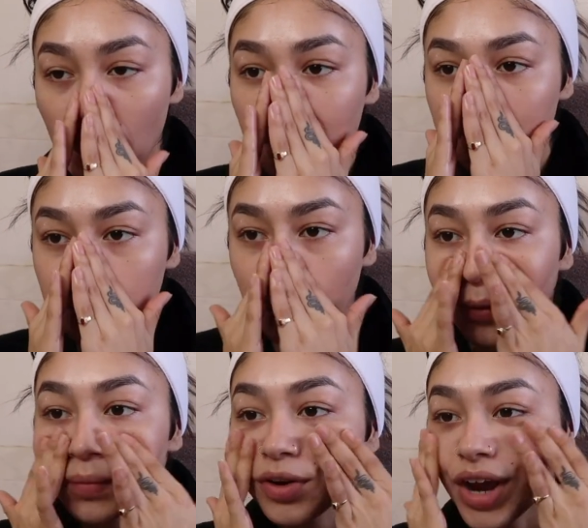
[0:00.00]
because you
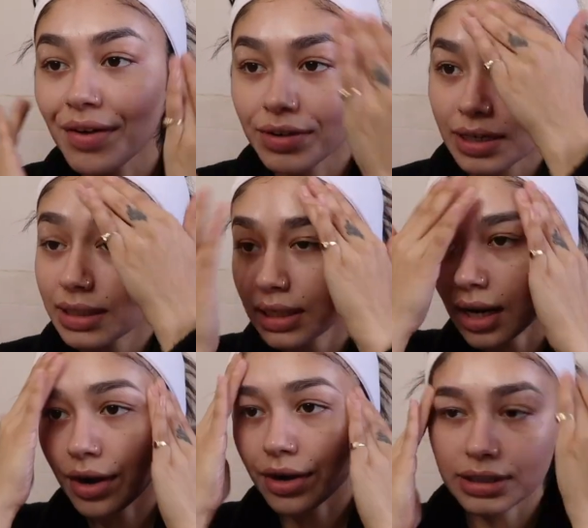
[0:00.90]
know gravity isn't
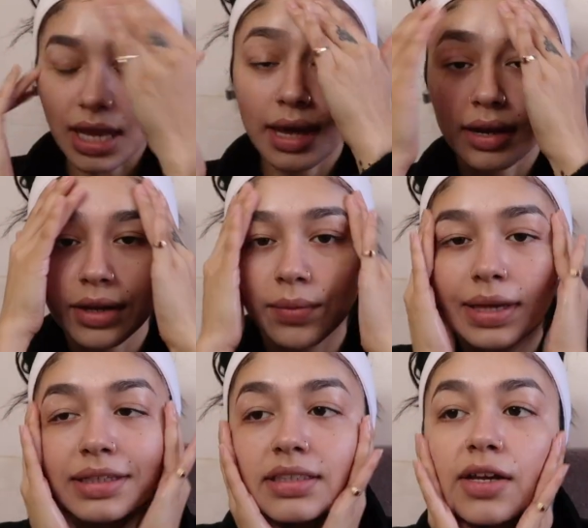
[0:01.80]
on our side anyways